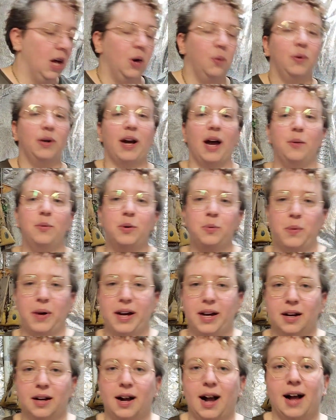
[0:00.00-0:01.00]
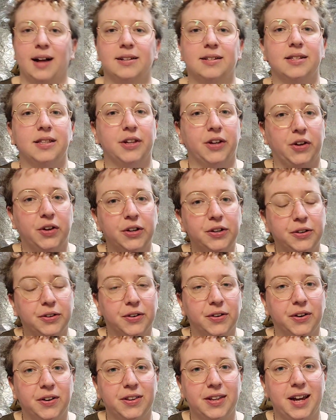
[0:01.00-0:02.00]
what I would wear as the good
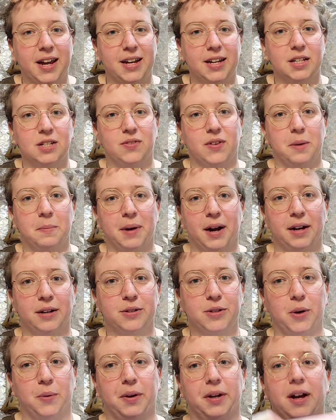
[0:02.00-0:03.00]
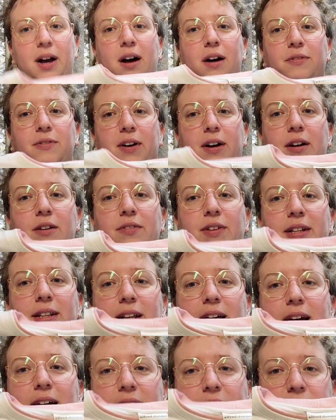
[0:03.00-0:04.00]
girl the 80s vampire is going off of. And
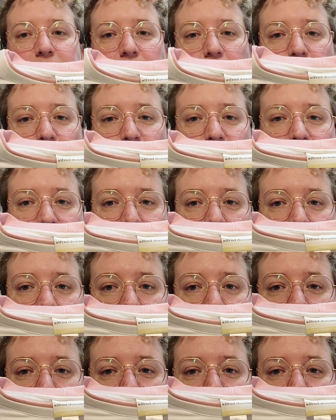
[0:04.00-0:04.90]
that is how we ended up